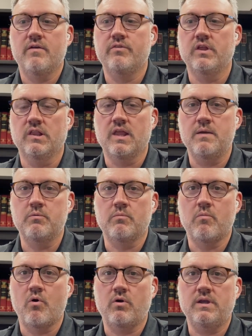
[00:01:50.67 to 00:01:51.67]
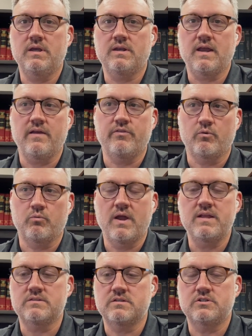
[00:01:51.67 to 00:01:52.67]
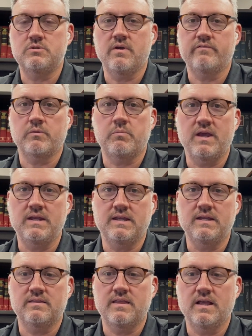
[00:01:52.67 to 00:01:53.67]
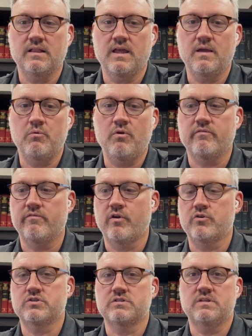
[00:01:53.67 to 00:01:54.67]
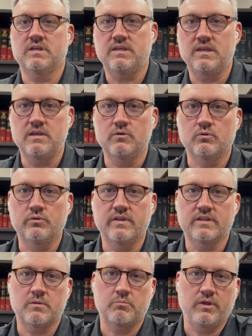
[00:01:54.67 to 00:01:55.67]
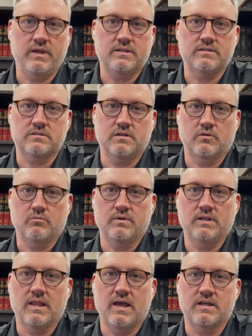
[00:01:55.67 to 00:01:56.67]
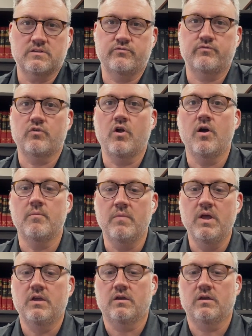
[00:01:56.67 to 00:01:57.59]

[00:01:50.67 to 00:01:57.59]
the labor market and the rates that you have to pay to get that labor versus the yield that the plant is going to realize from